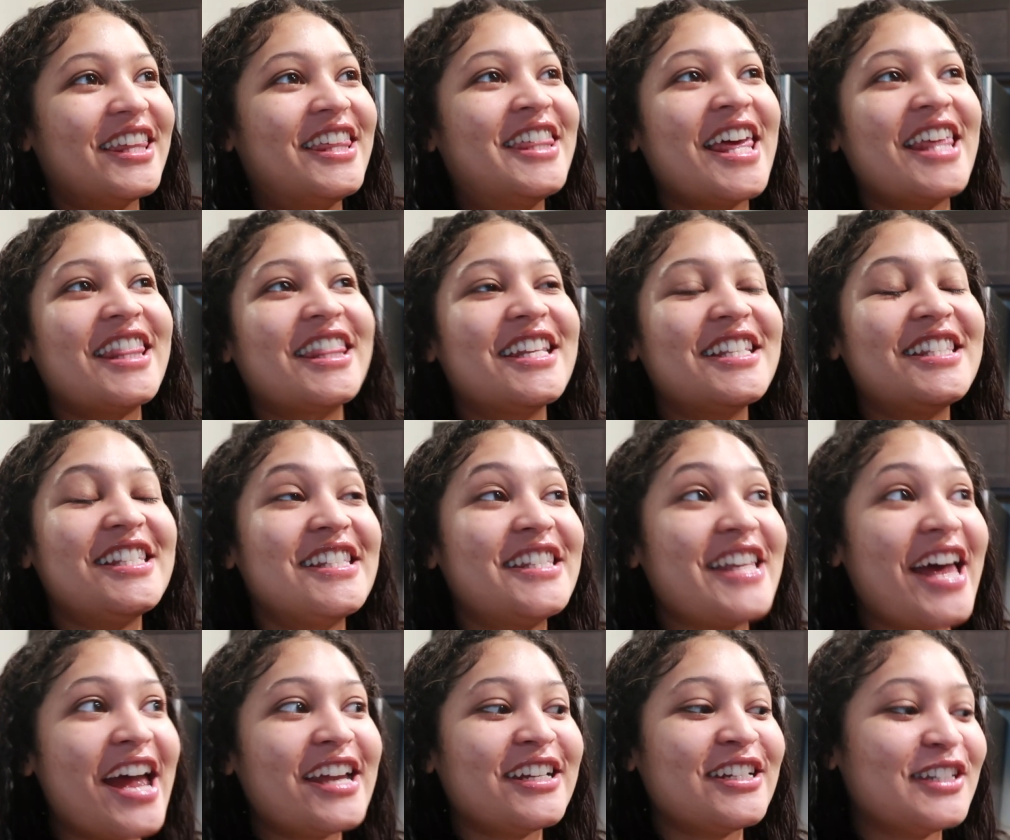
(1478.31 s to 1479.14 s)
that this is
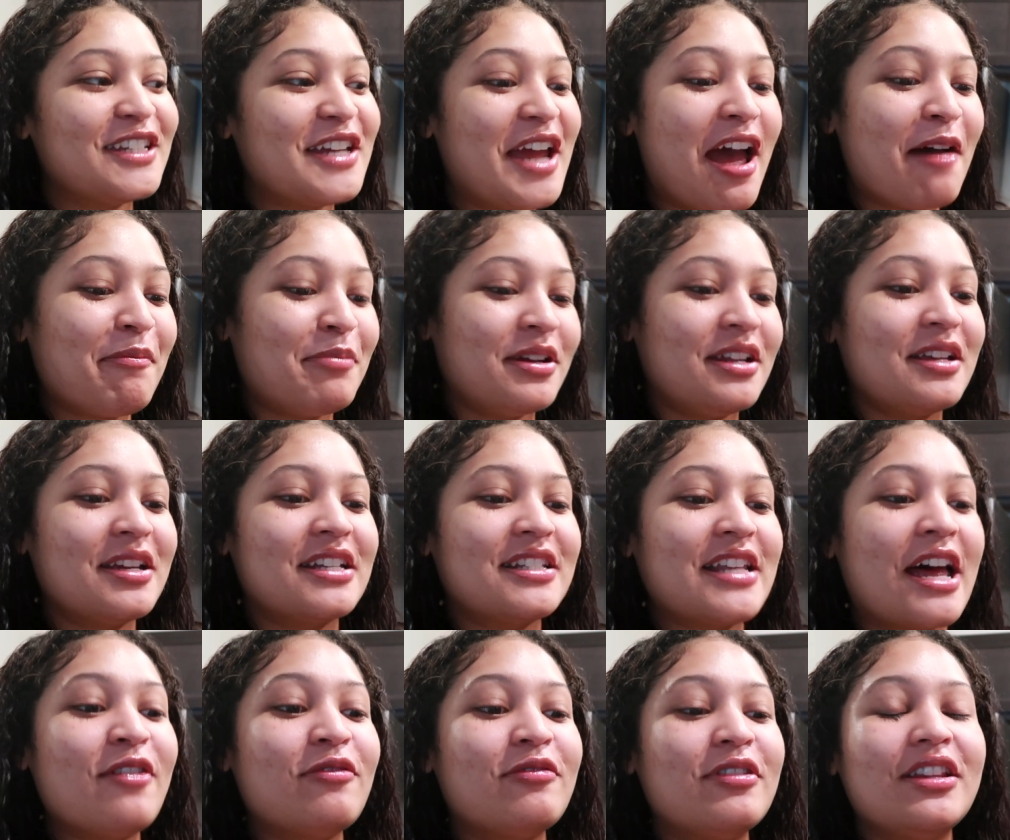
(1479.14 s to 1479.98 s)
actually happening because
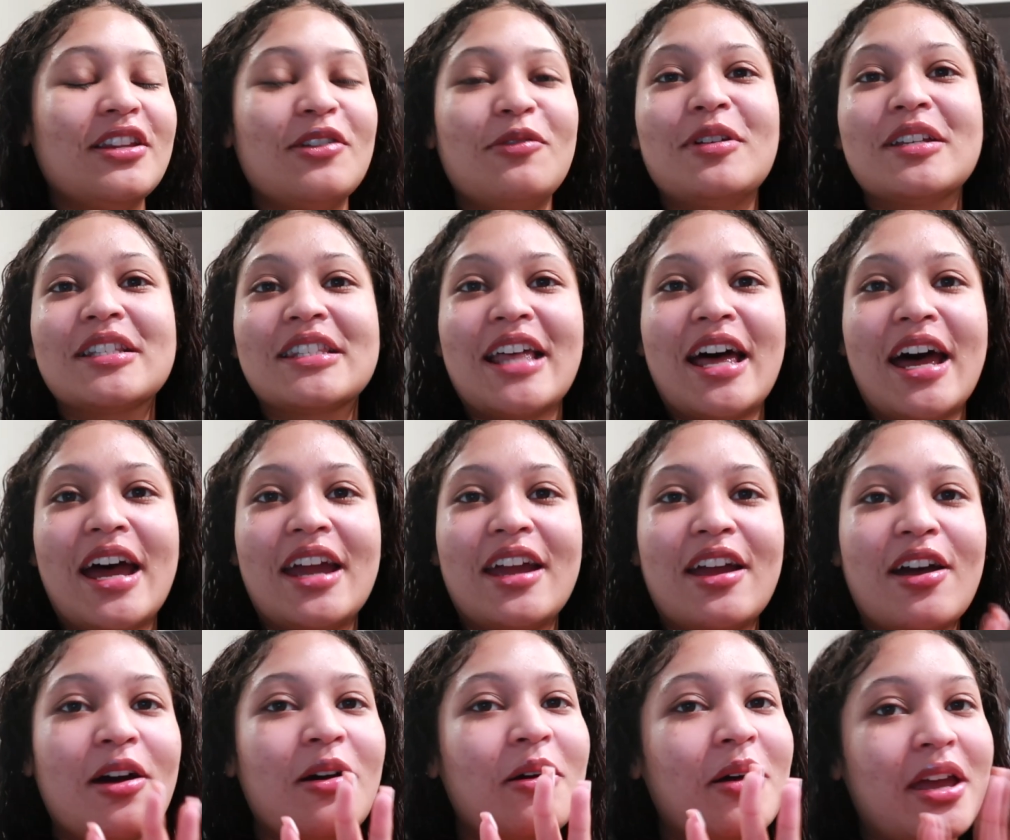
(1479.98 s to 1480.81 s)
I really was
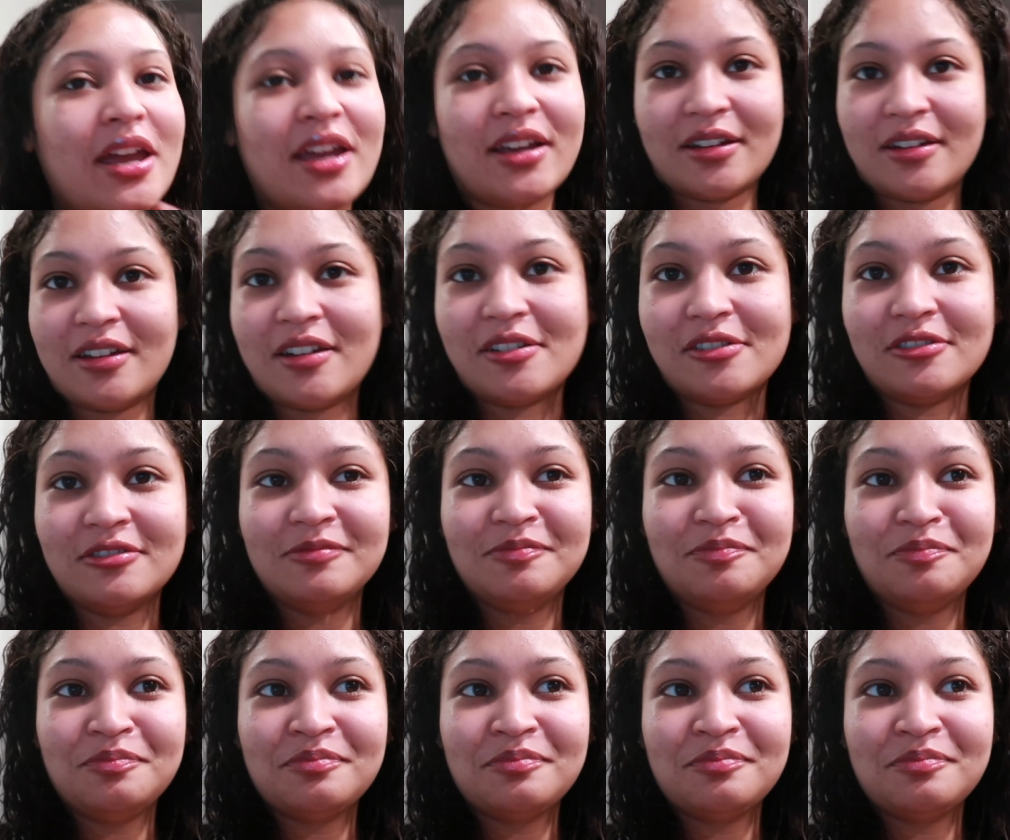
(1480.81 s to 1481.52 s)
like, oh heck no.